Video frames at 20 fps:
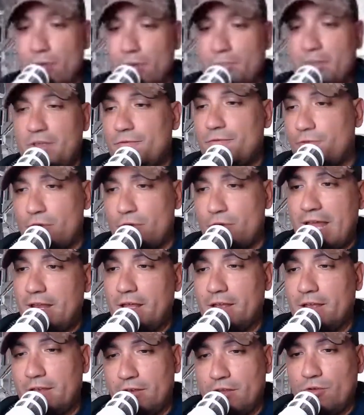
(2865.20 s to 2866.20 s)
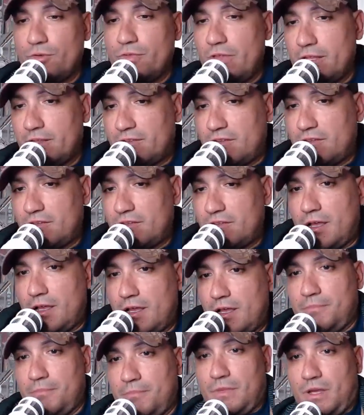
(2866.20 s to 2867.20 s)
be for any. I know that
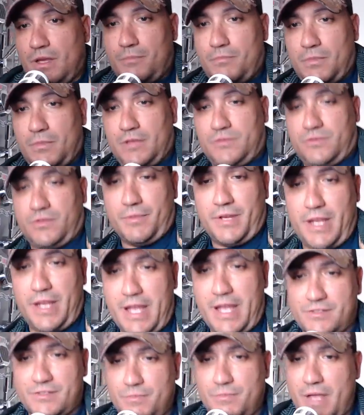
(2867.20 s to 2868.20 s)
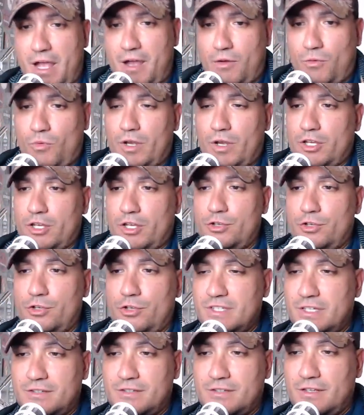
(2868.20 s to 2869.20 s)
somebody asked about what
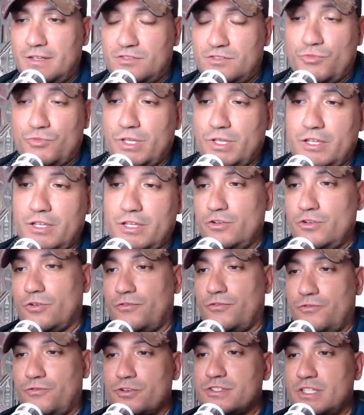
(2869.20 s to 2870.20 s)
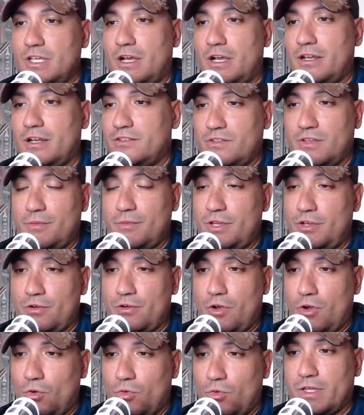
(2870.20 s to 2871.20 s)
use. It's really your first gun. It's going to be
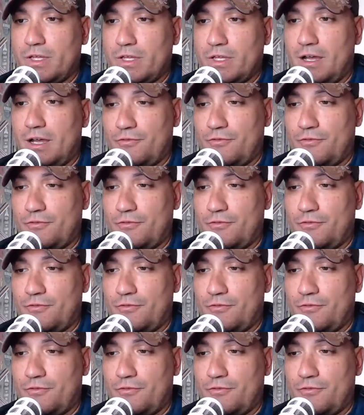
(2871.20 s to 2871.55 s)
your only gun